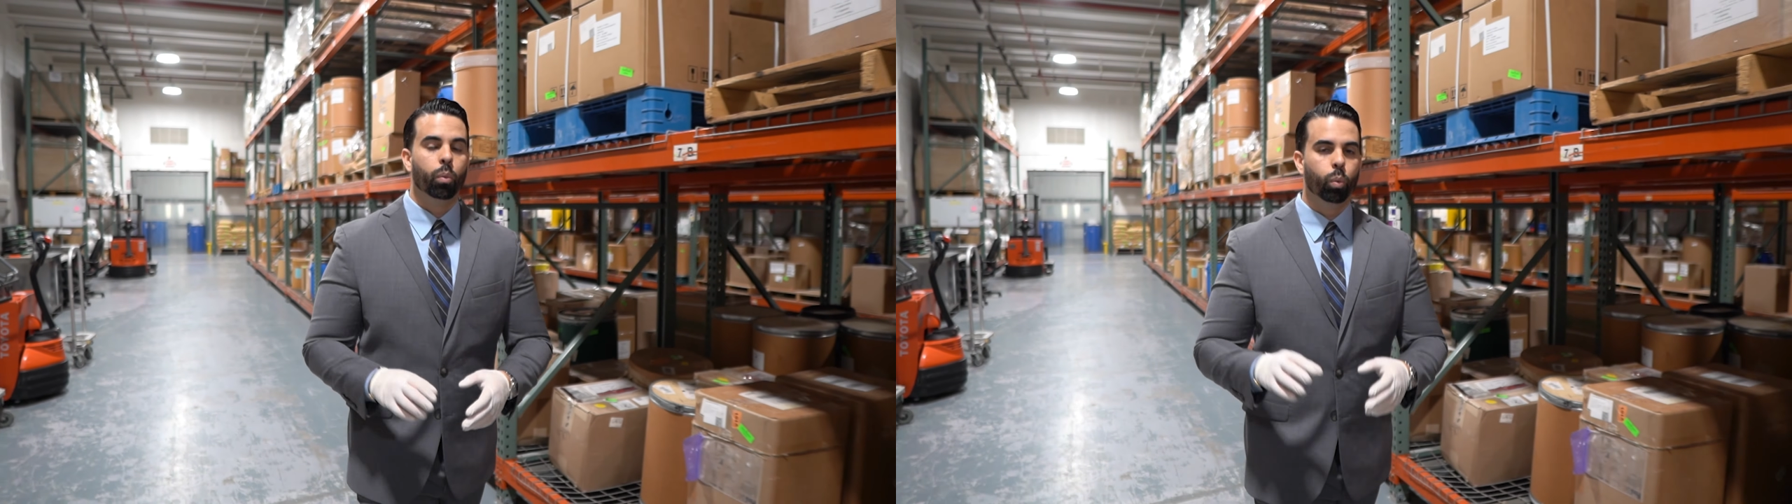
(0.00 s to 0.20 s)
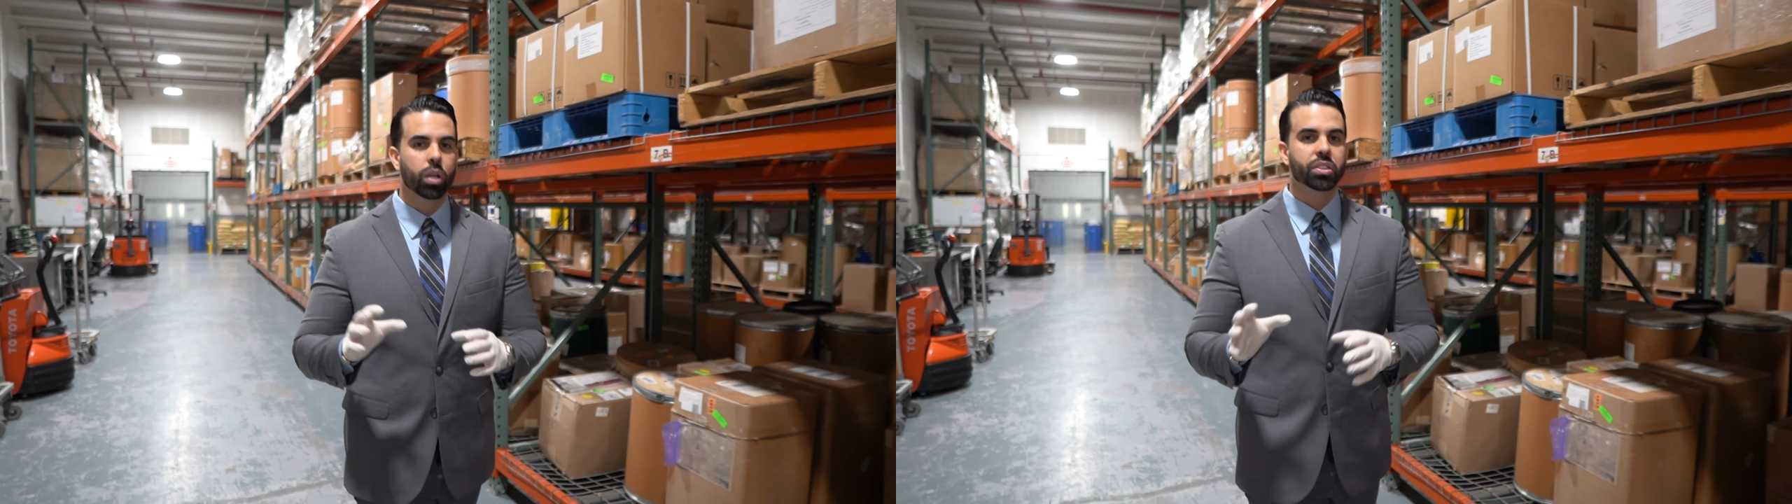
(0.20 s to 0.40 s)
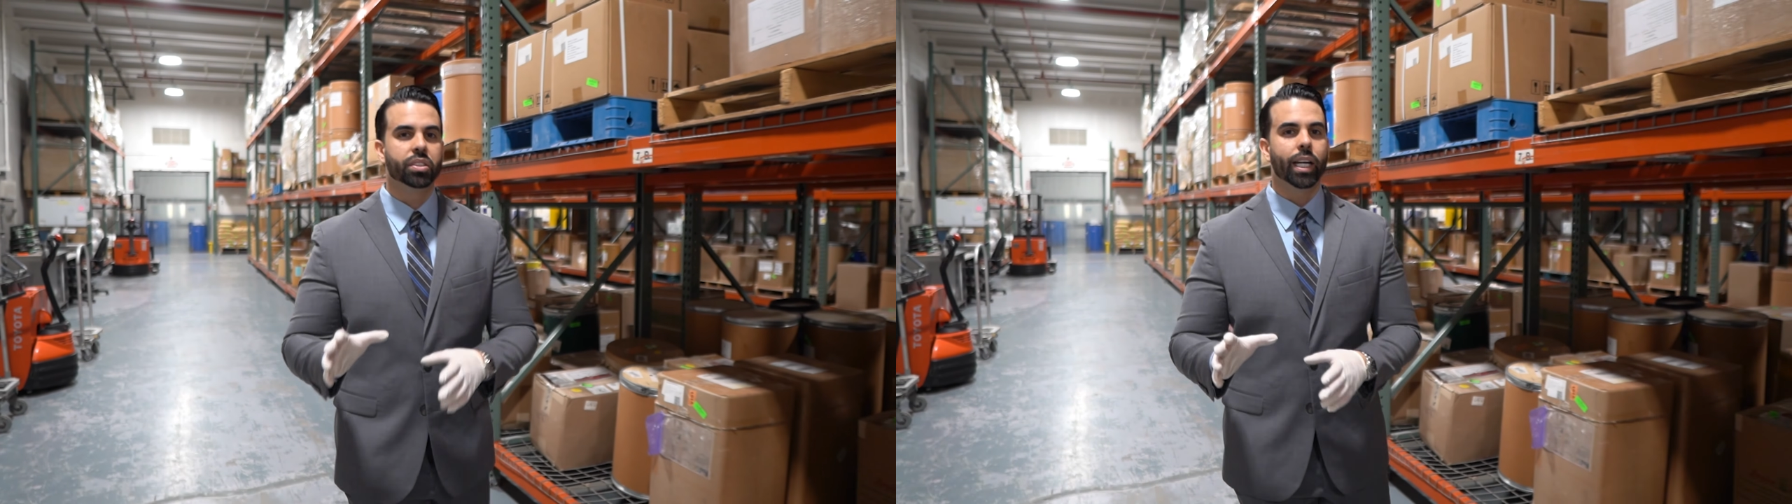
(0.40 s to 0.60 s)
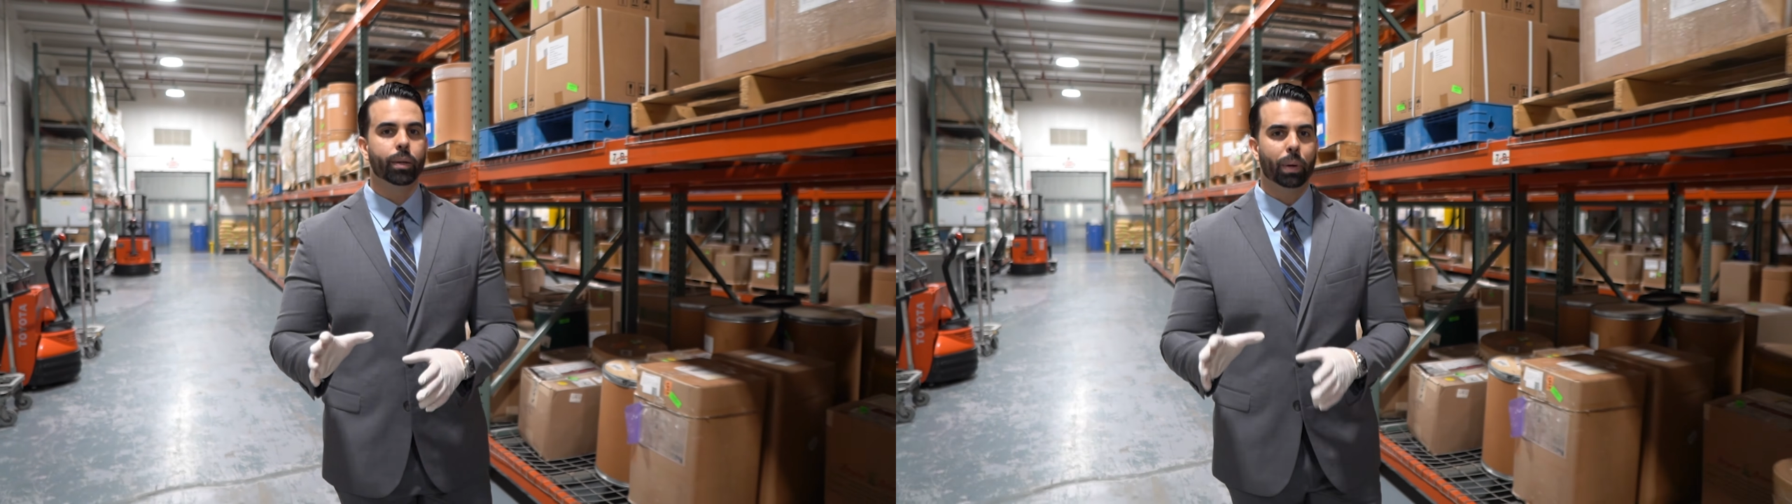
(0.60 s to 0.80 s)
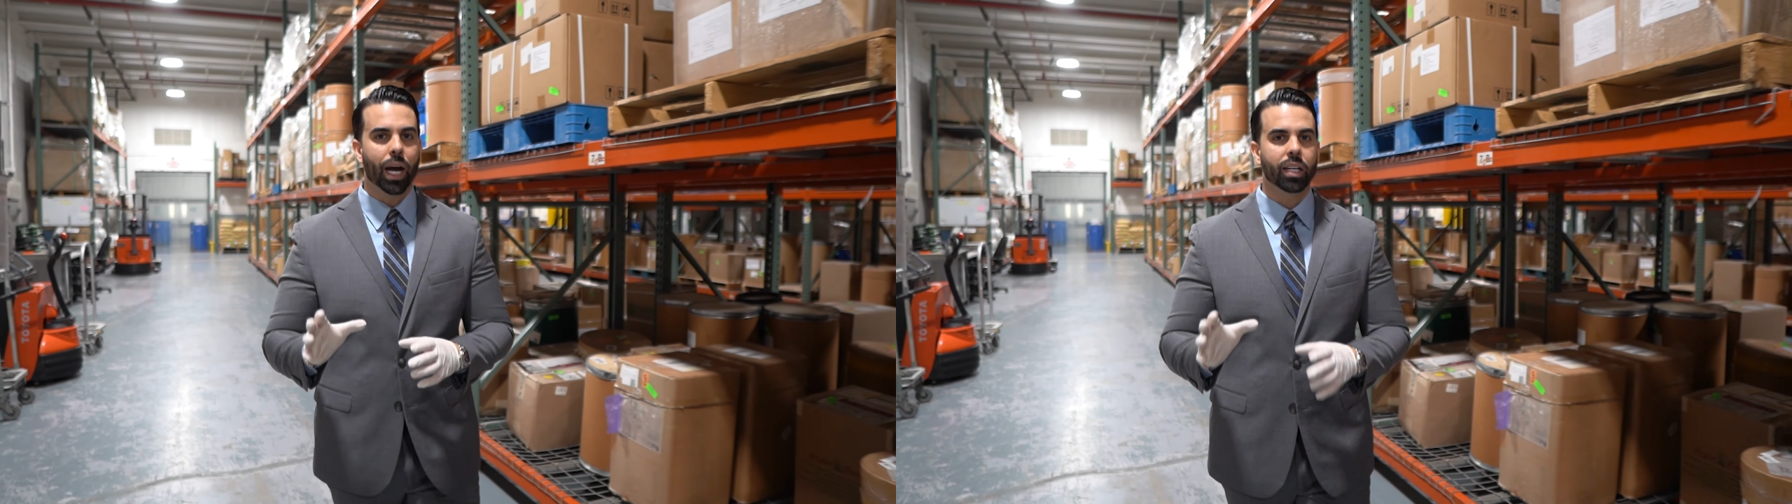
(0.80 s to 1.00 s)
Once they
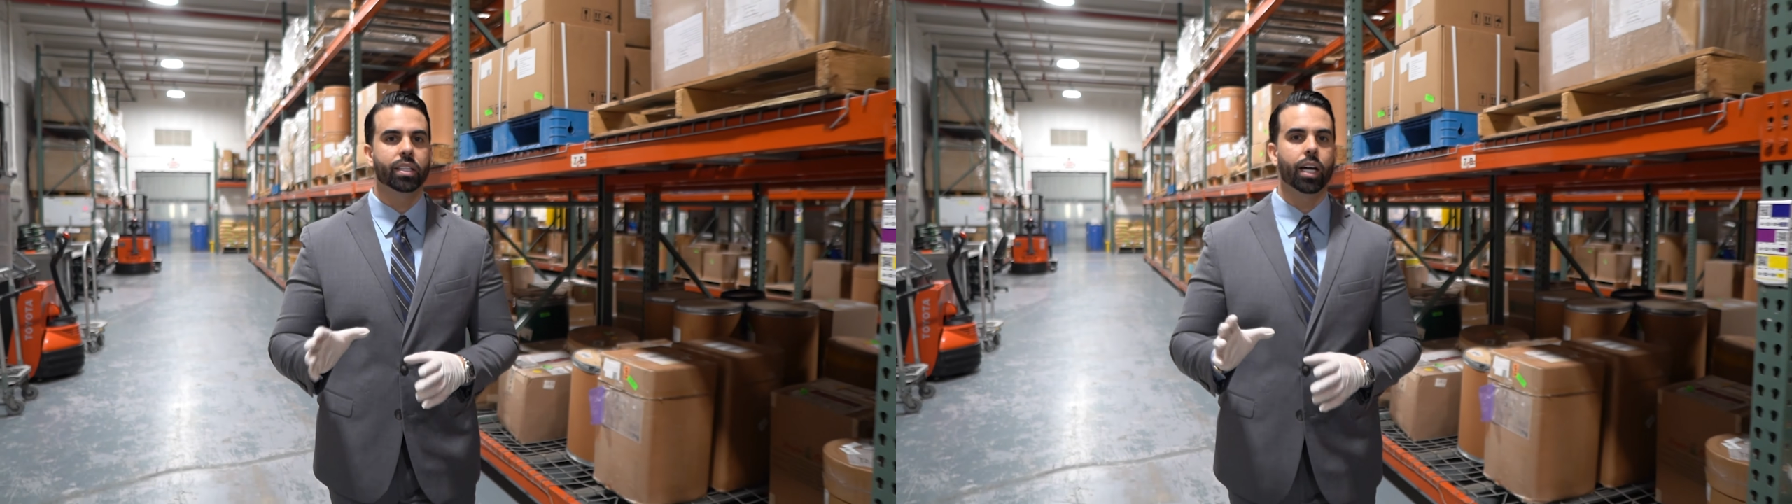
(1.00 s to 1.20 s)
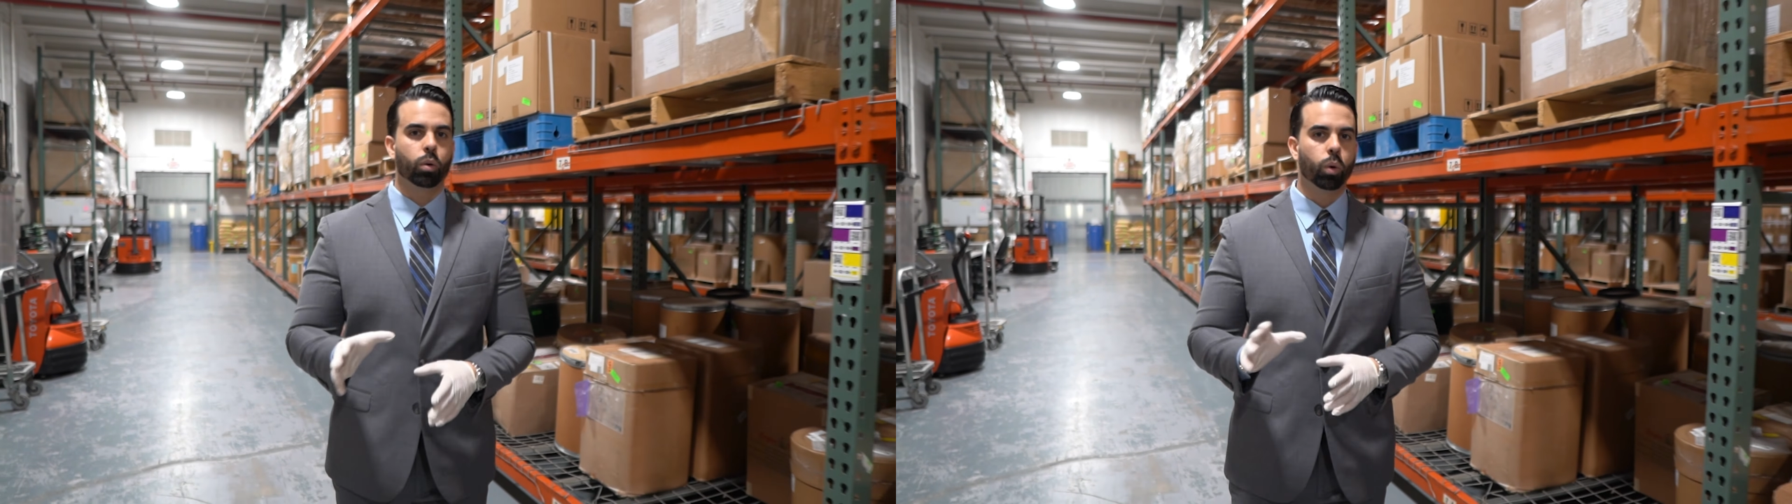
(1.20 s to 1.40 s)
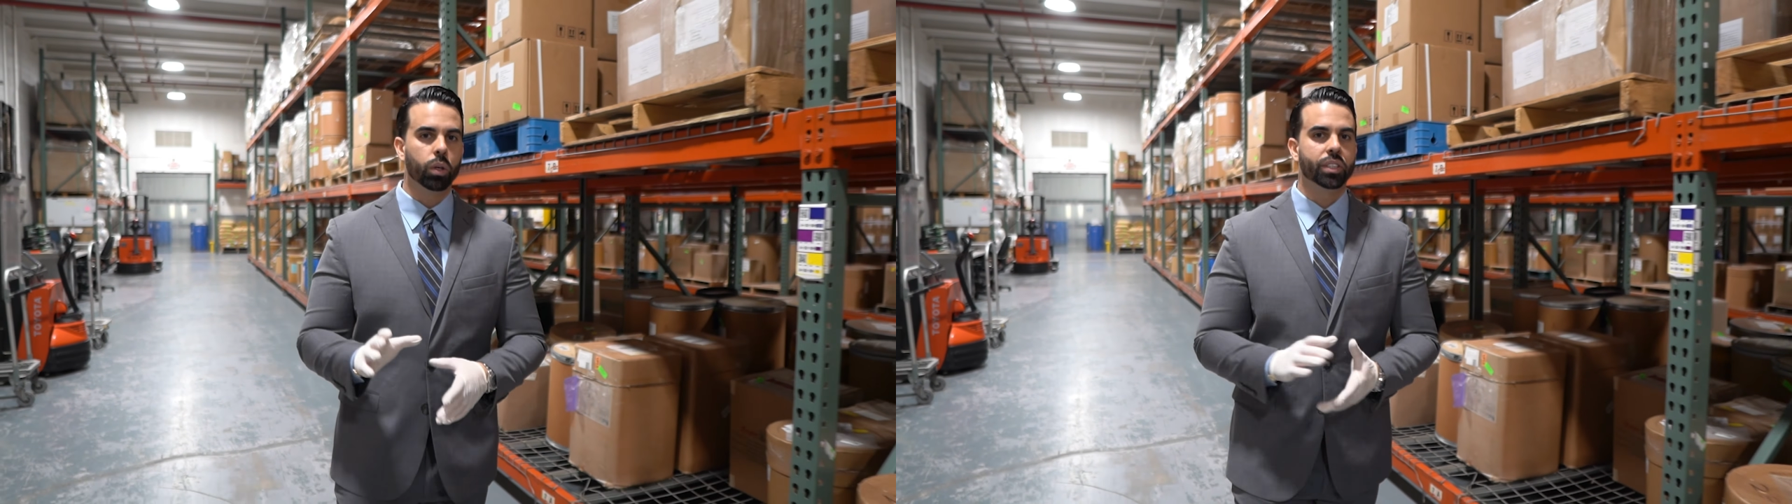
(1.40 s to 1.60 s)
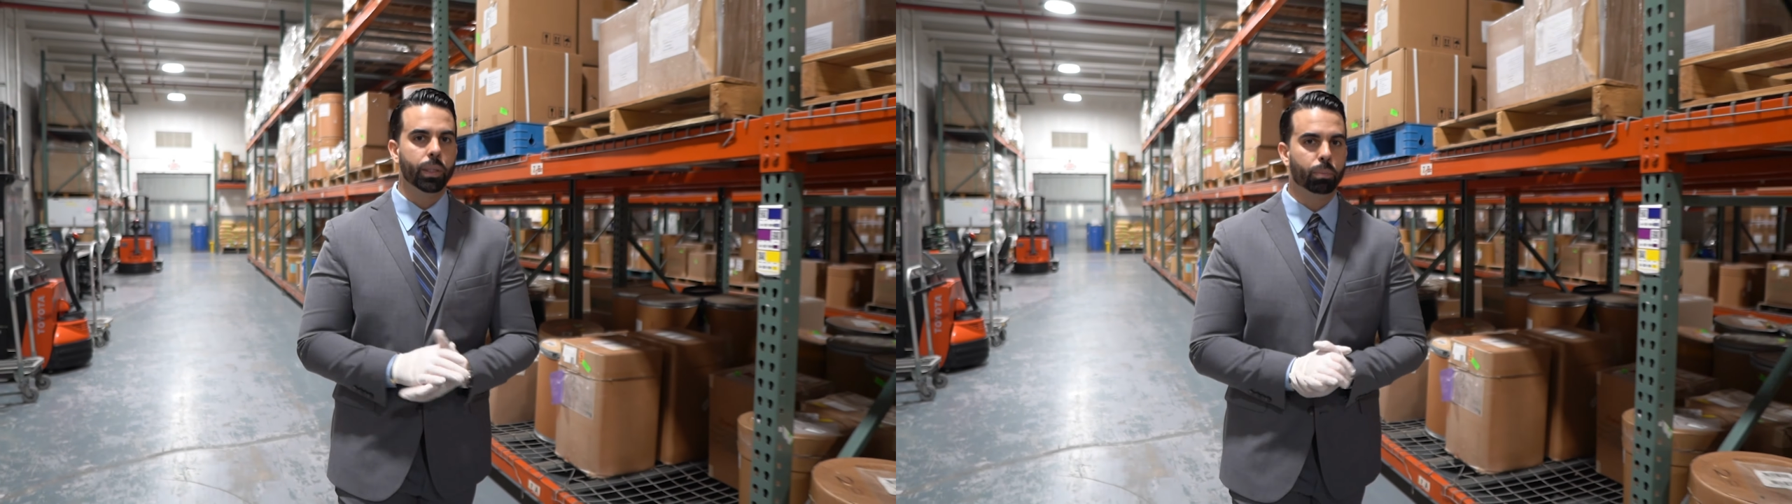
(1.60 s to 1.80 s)
pass that quarantine